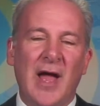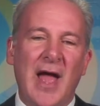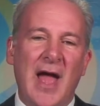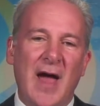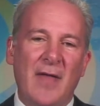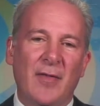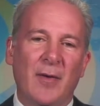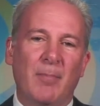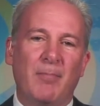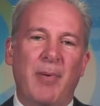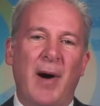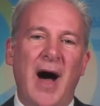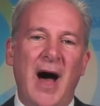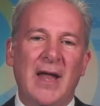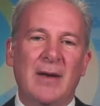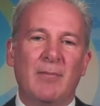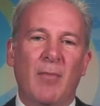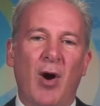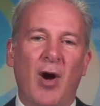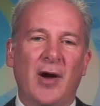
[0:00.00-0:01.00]
And the
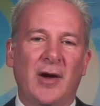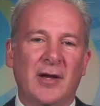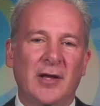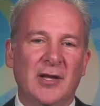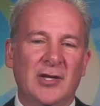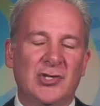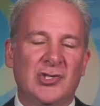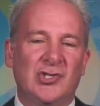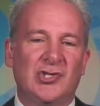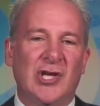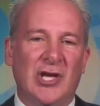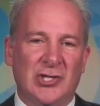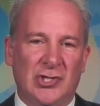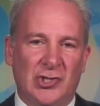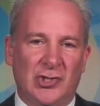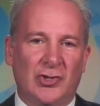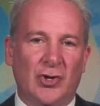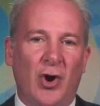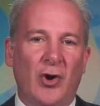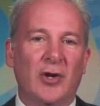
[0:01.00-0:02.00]
bond market is just
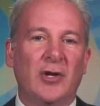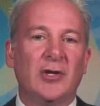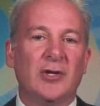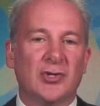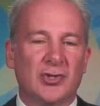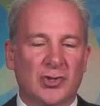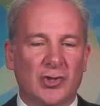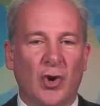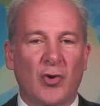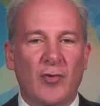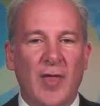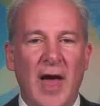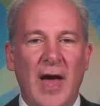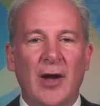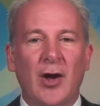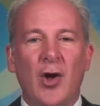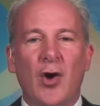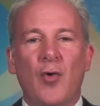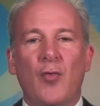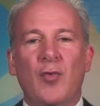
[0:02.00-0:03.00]
starting to show that.